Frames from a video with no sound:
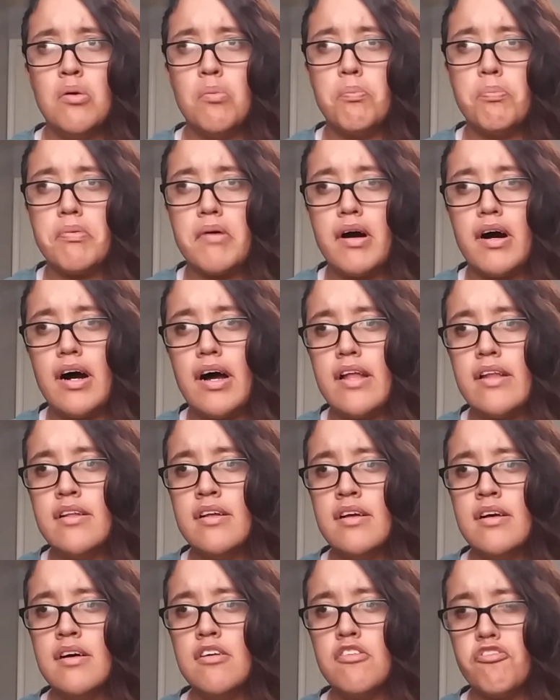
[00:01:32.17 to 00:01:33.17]
But
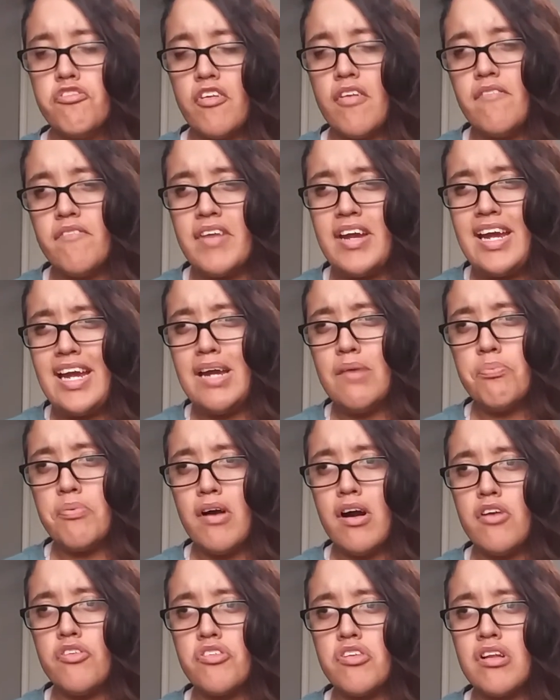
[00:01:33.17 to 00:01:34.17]
for me
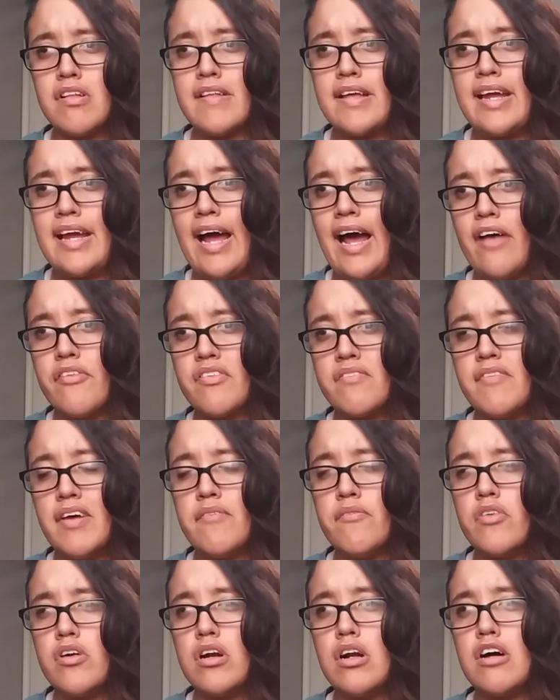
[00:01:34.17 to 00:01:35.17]
personally, as a
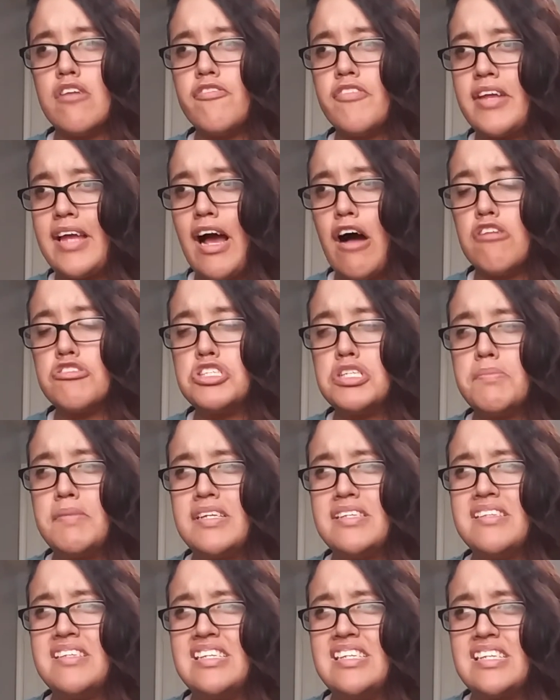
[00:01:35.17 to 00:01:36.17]
member of the
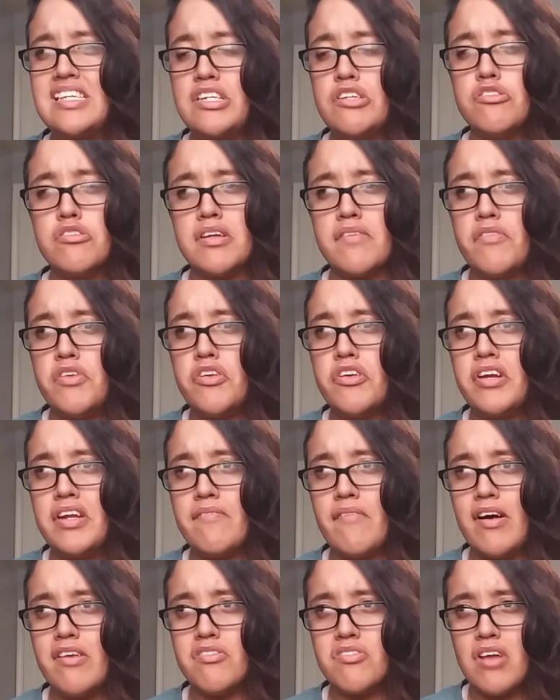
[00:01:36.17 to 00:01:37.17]
LGBTQ community
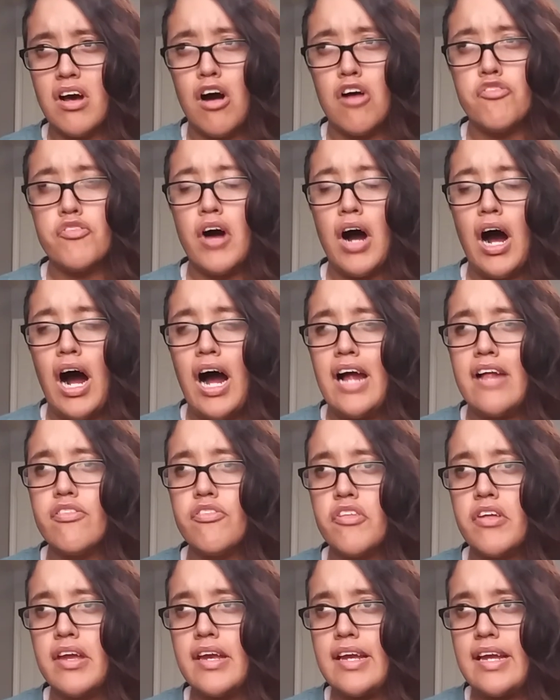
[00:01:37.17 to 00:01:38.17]
myself, I
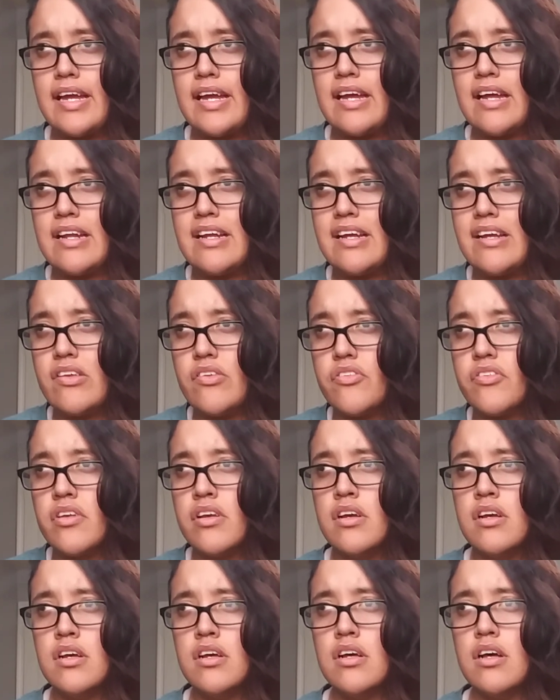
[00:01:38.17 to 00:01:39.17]
think it is
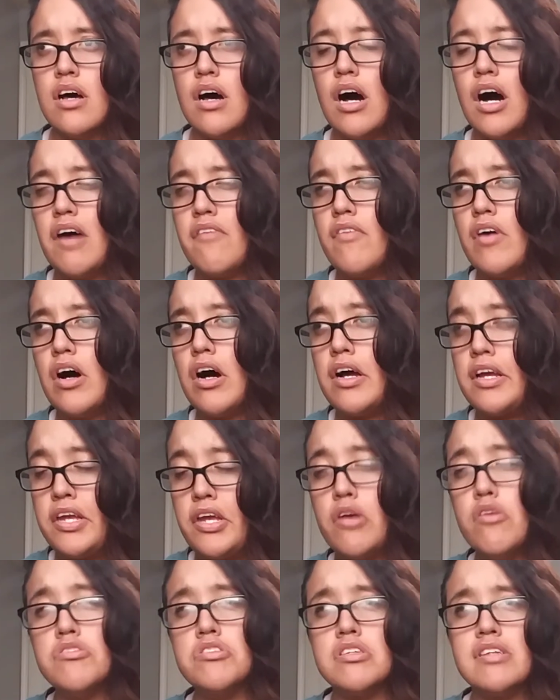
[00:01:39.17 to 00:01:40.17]
a
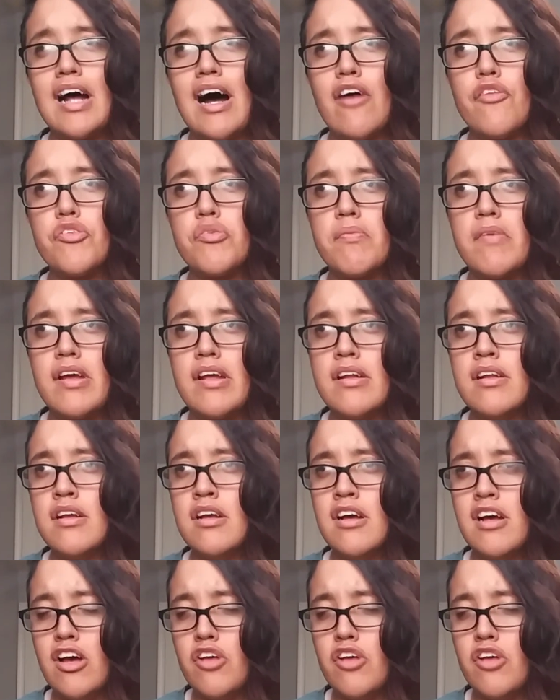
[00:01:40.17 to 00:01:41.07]
huge announcement,